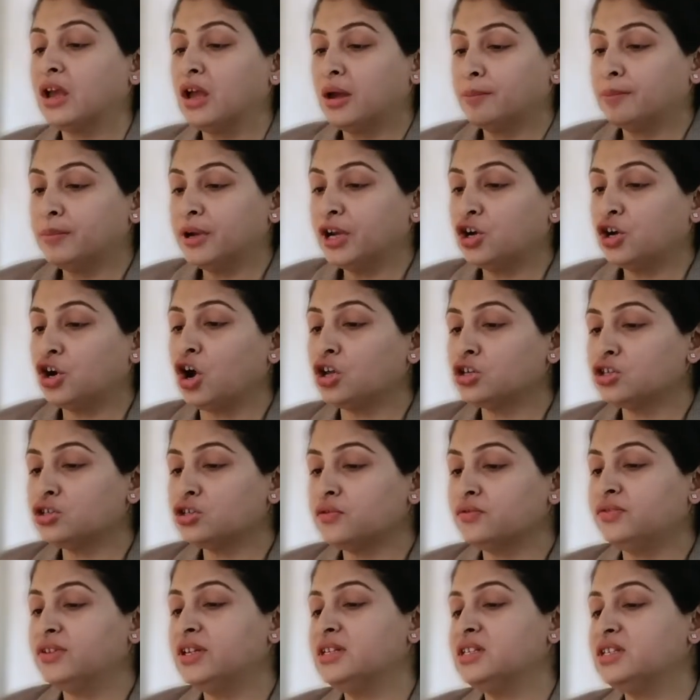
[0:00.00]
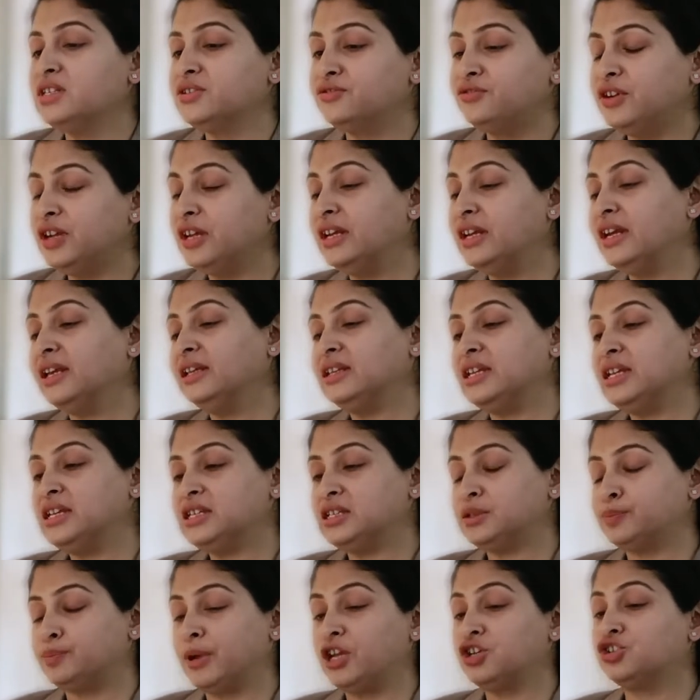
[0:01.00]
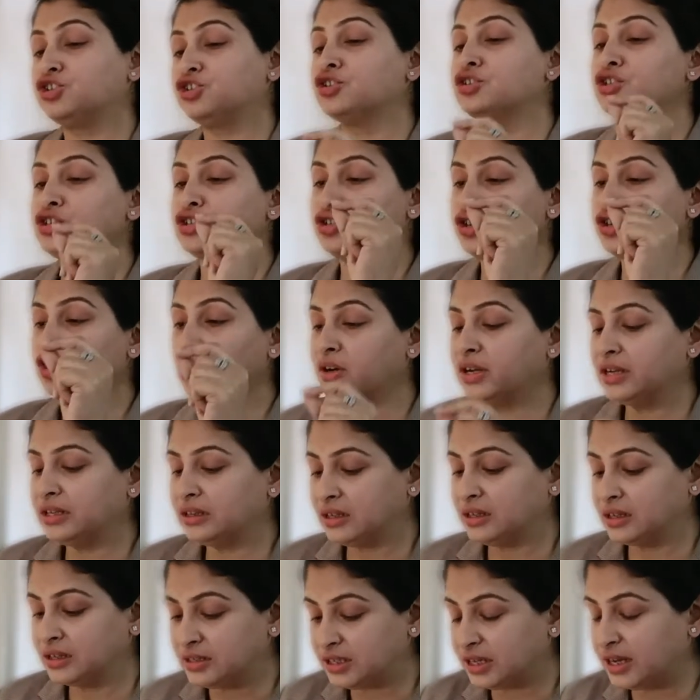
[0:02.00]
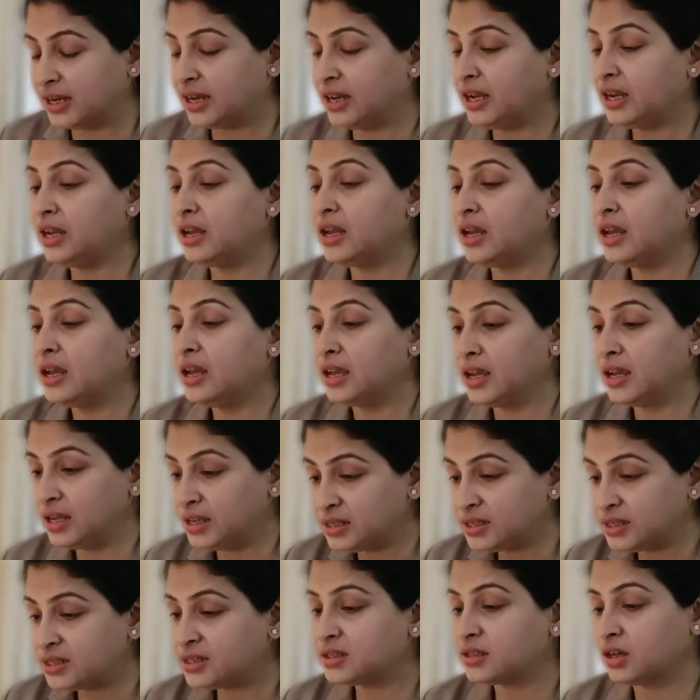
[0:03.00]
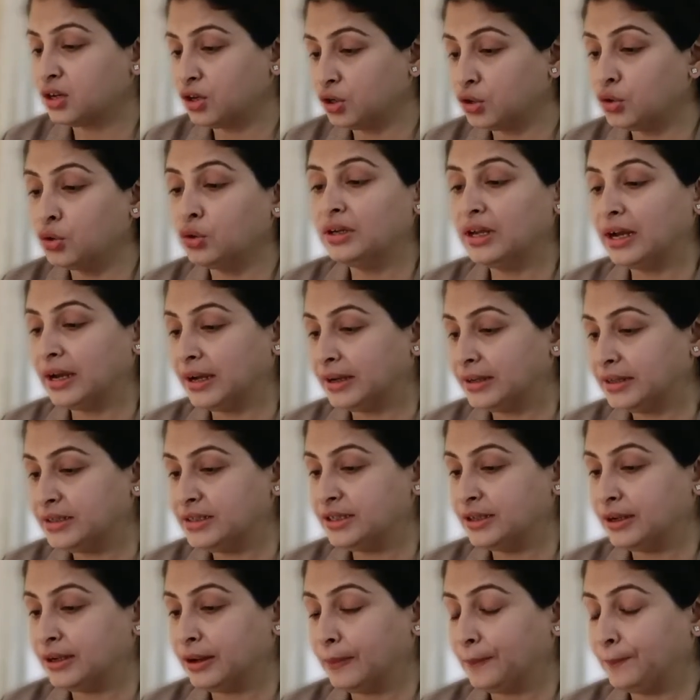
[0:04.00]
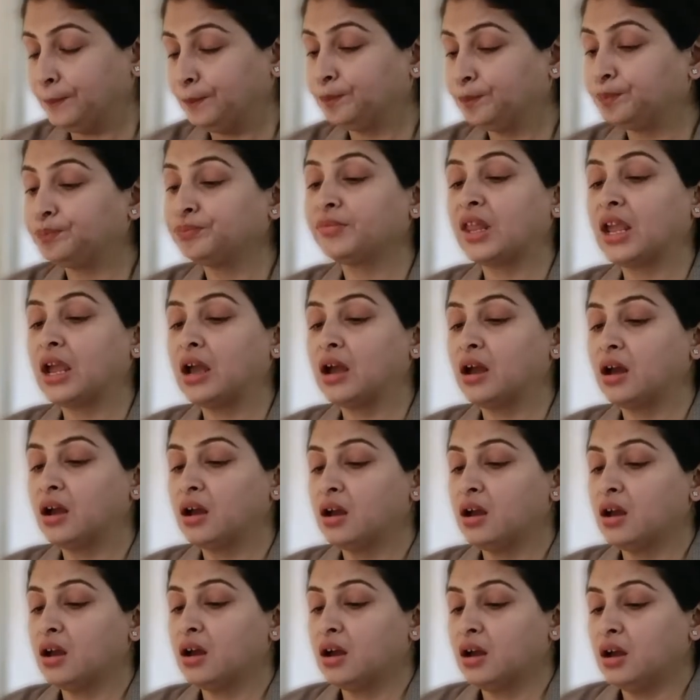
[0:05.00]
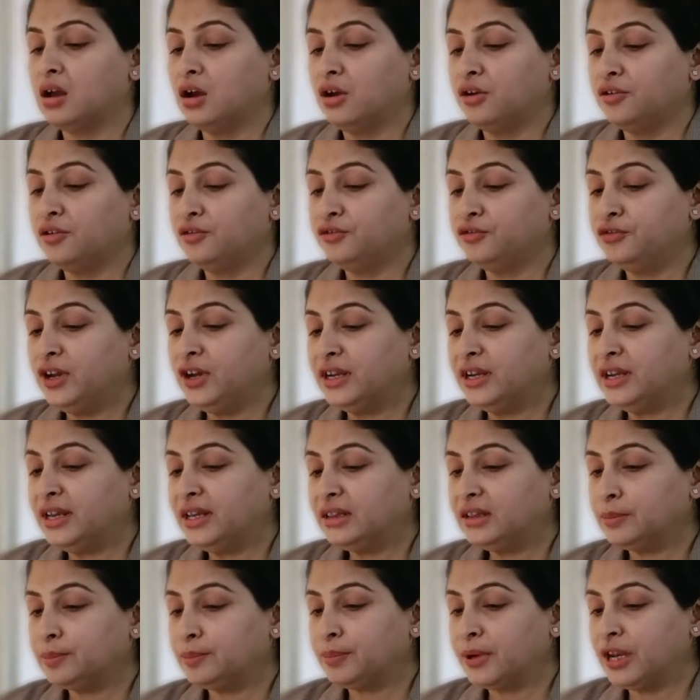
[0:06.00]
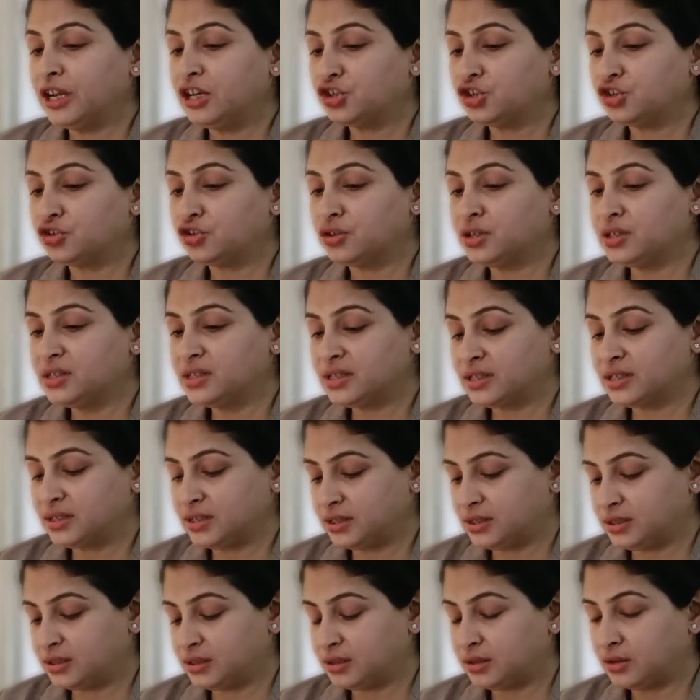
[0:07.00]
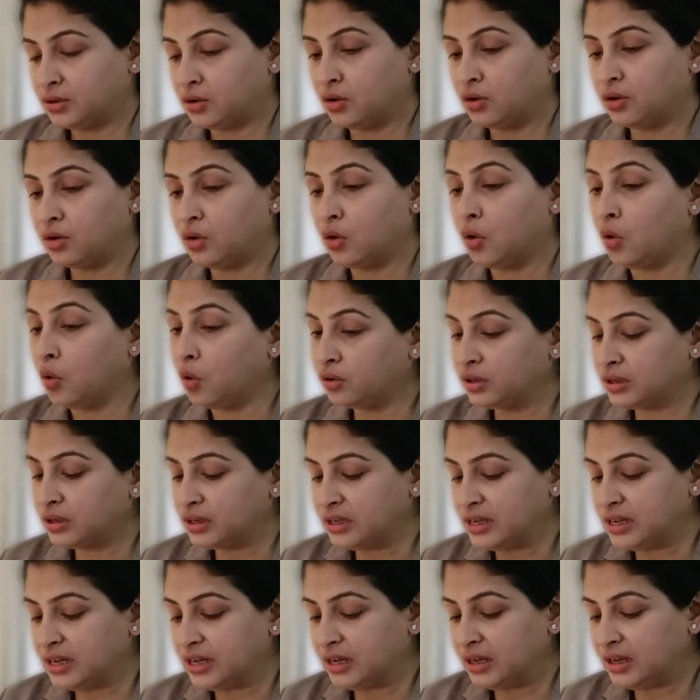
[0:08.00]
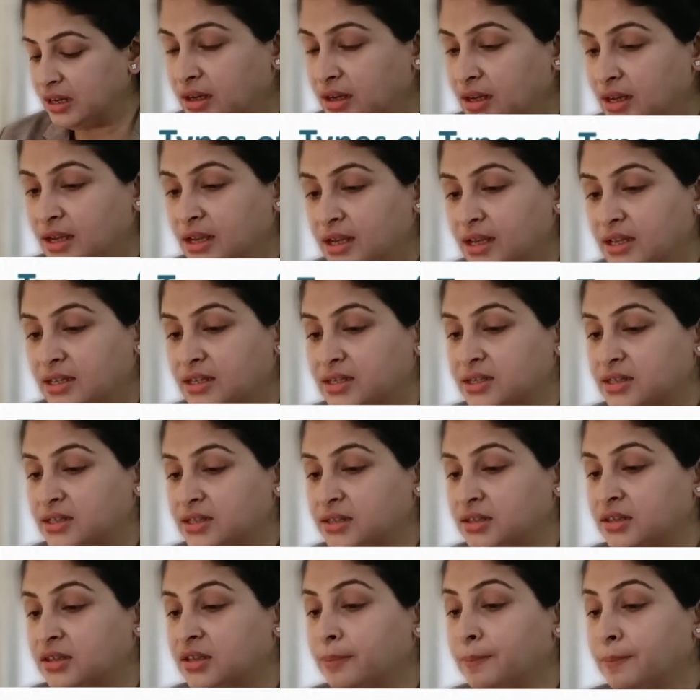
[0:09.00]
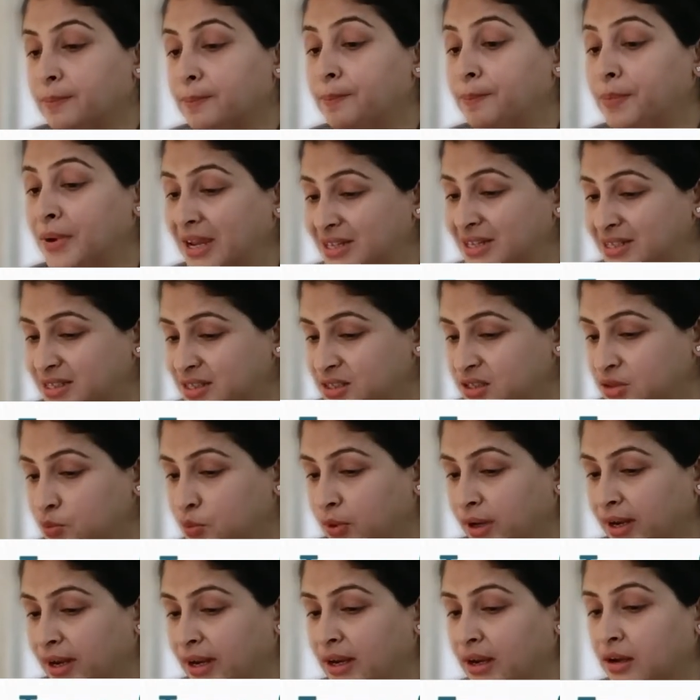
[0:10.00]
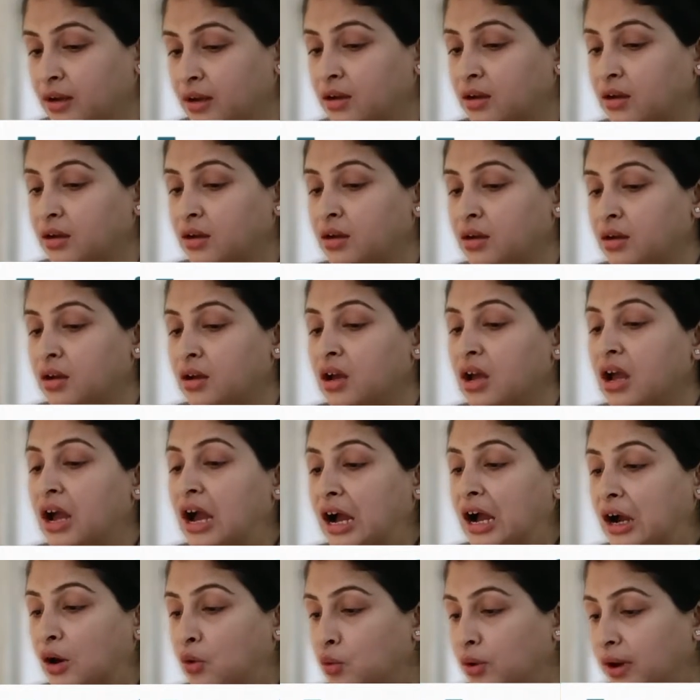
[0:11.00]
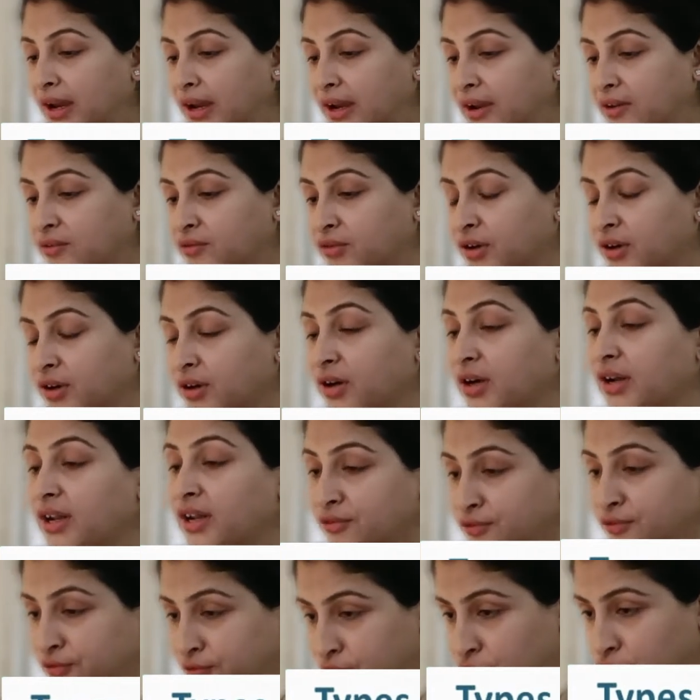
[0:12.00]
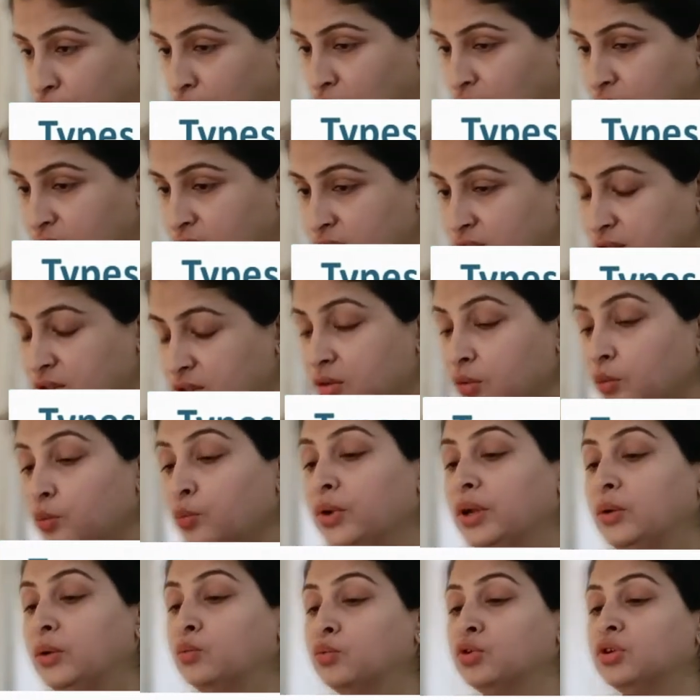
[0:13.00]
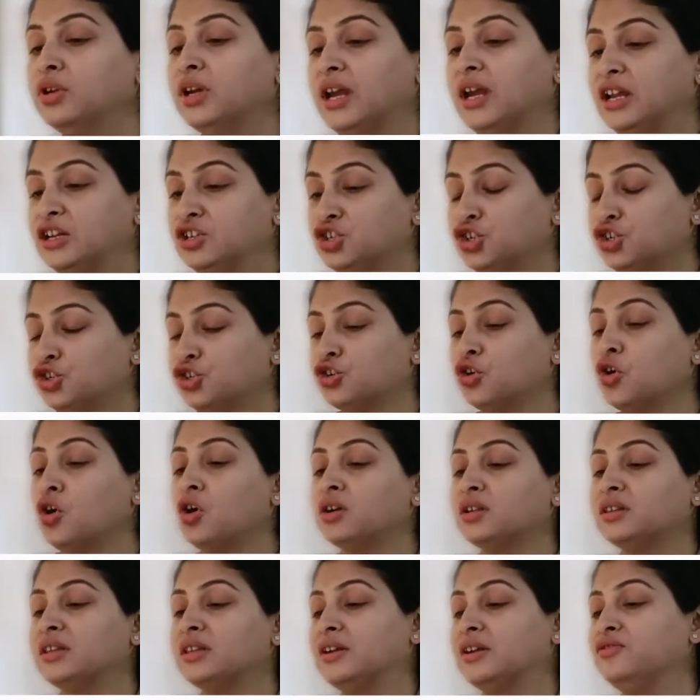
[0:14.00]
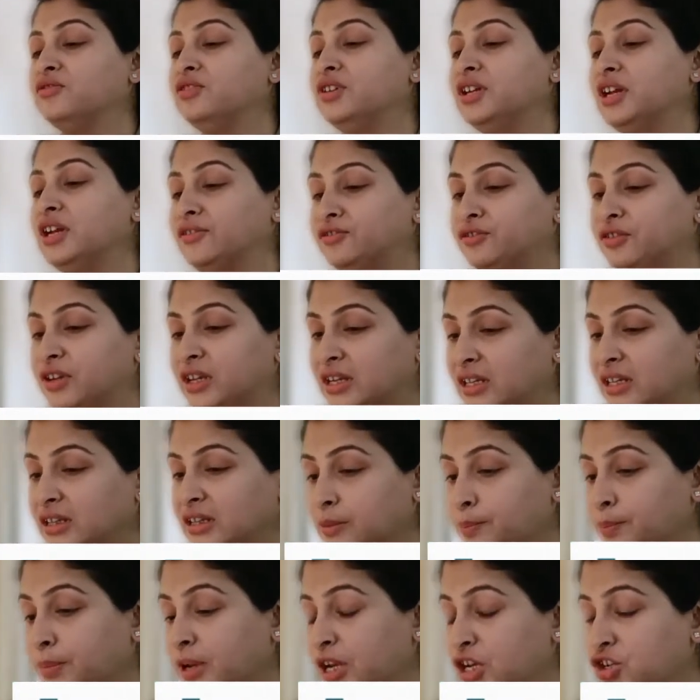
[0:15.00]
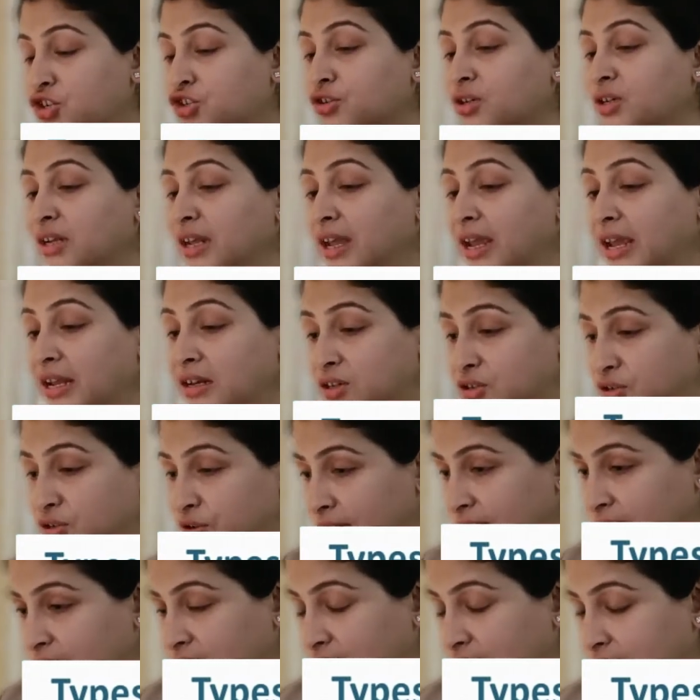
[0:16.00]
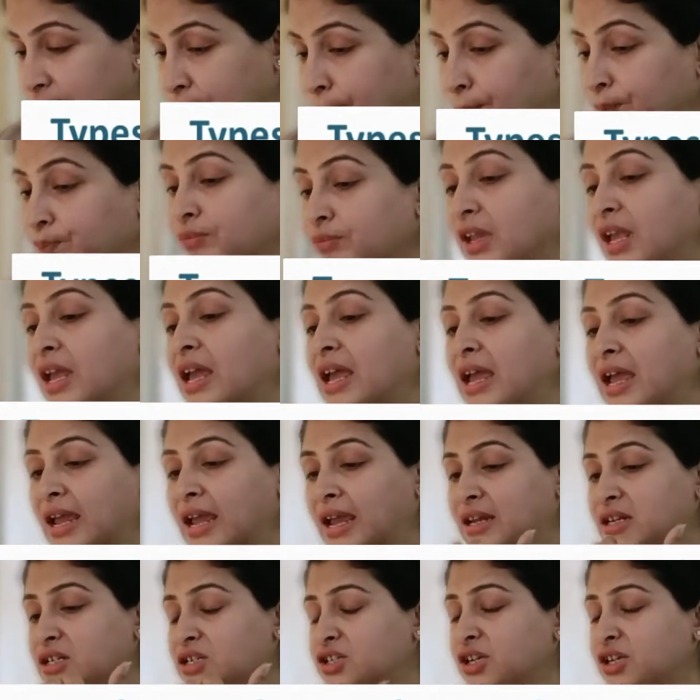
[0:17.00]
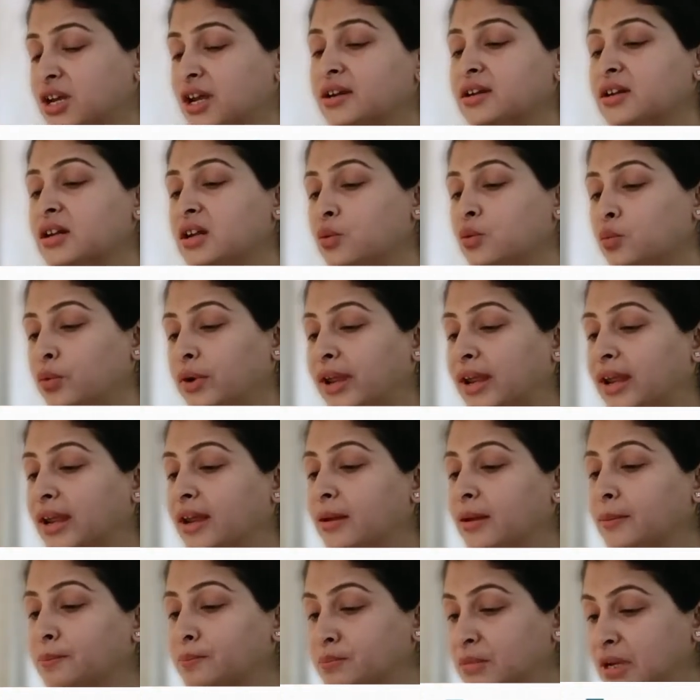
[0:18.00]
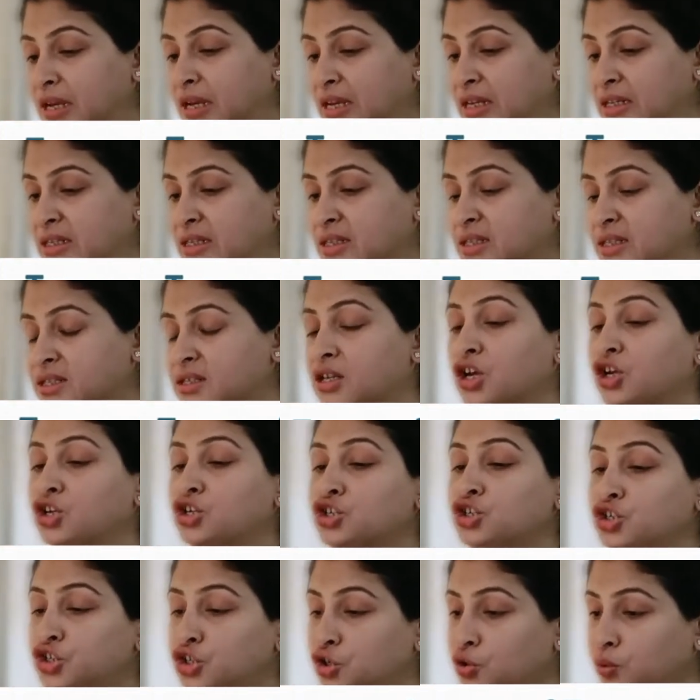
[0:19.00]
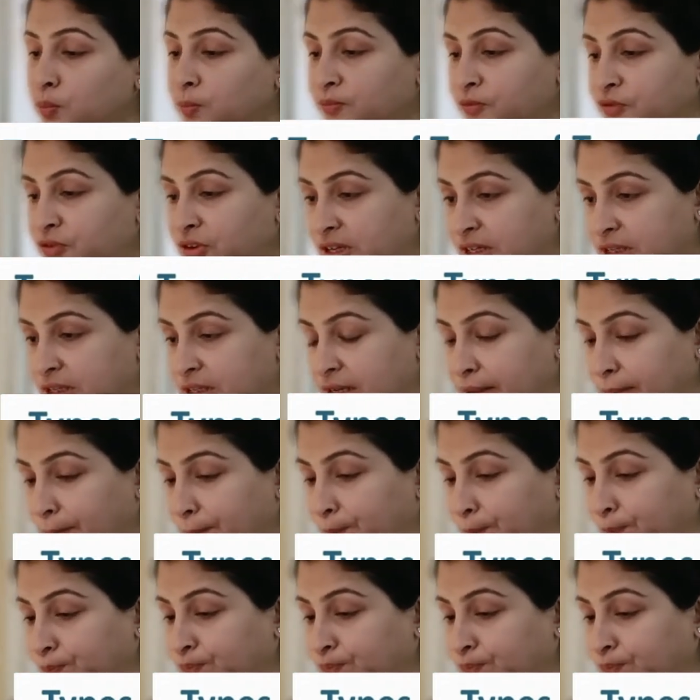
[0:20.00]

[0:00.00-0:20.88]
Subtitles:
Because of this, feeding these patients during the day is a good idea. Feeding the patients orally is the best way. However, if not, we would ensure that we are feeding the patient enterally. Enteral way means tube feeding.